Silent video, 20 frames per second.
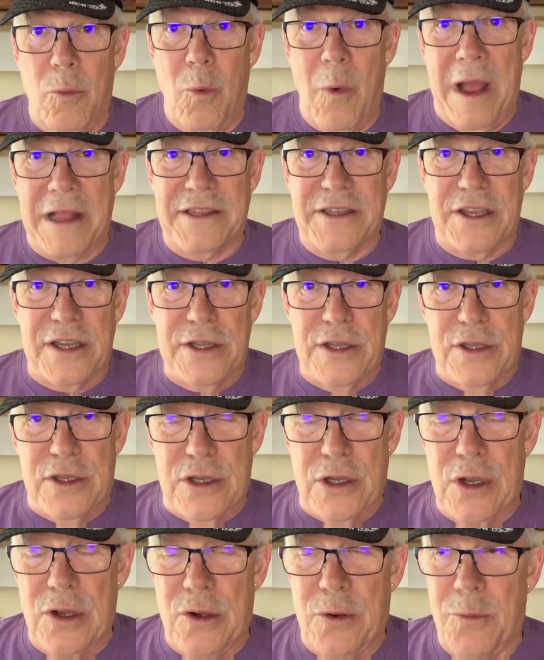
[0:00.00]
what to
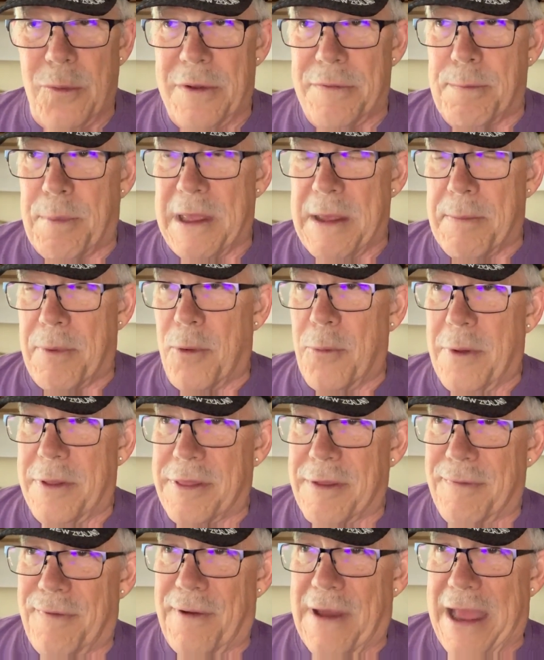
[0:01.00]
do with people
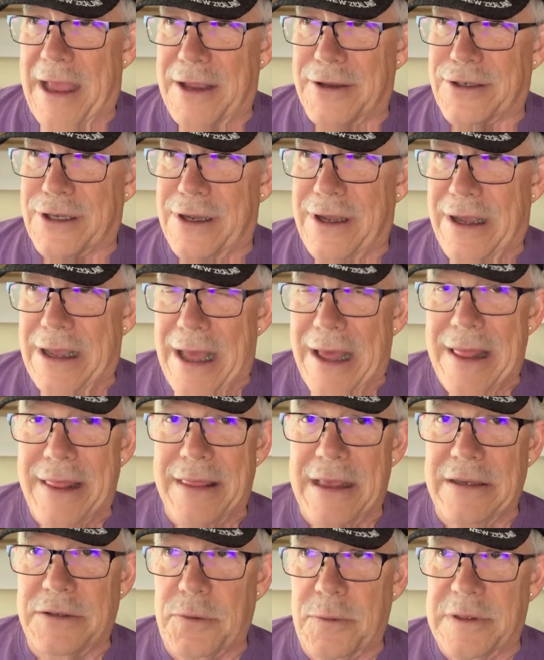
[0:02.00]
with aphasia.
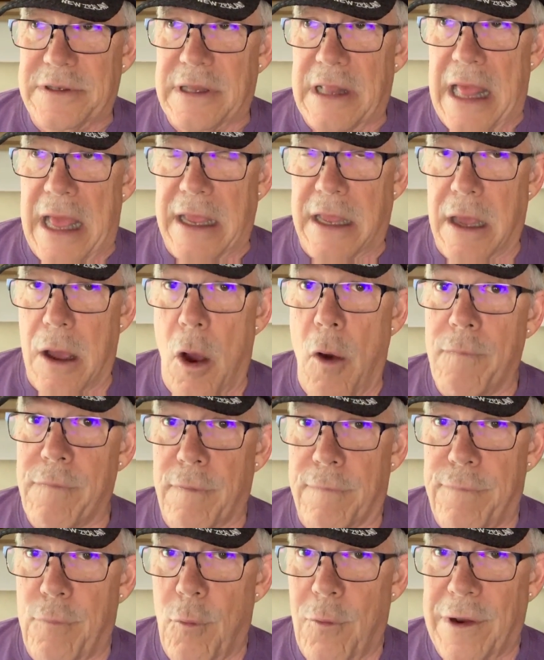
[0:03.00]
This was like
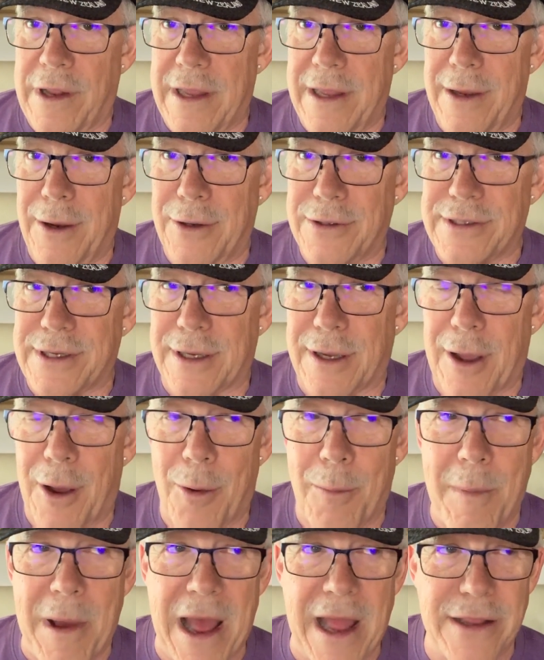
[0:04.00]
over 40 years
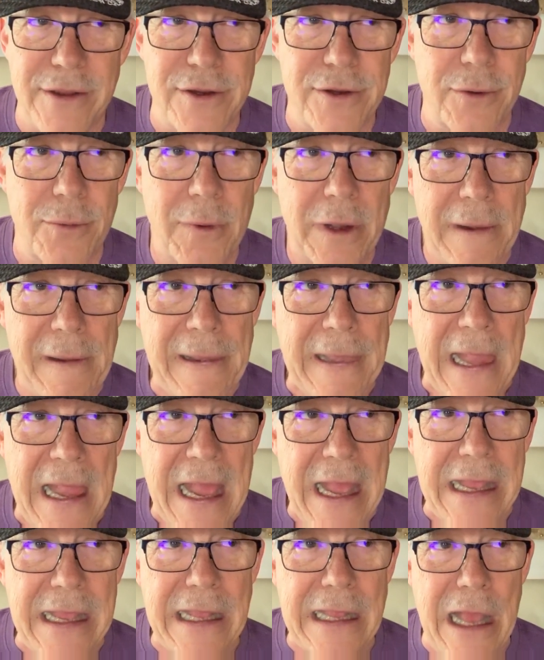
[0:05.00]
ago, mind you.
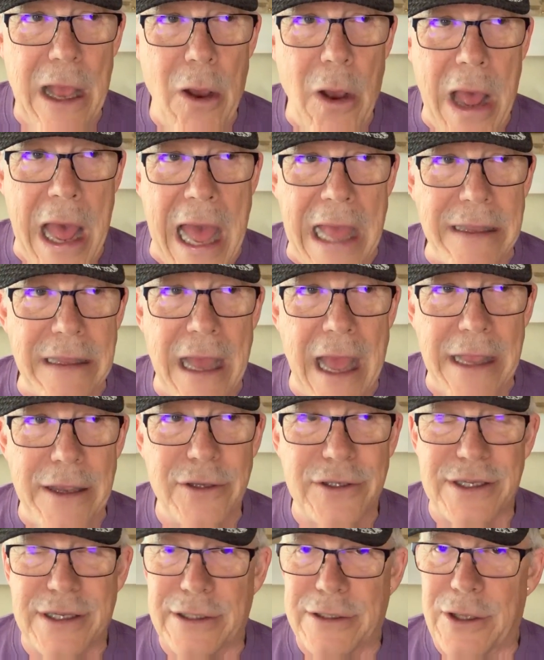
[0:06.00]
I
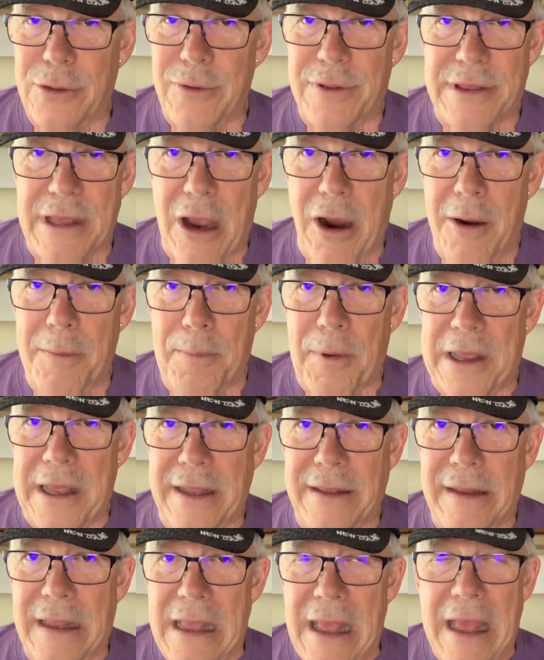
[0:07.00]
used to do therapy,
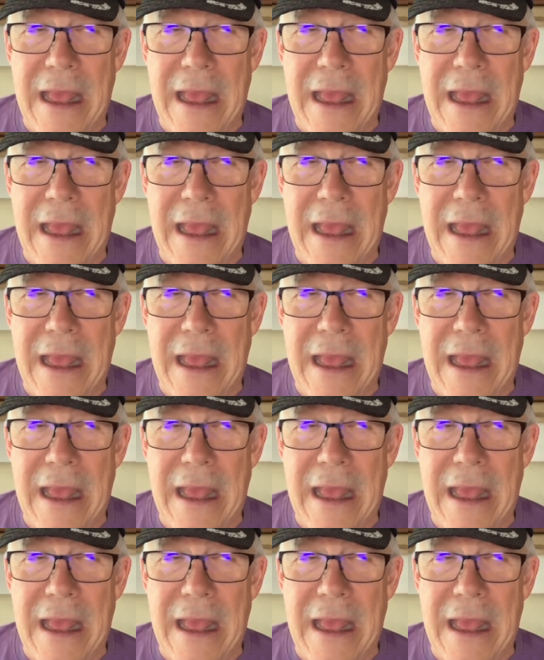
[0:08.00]
and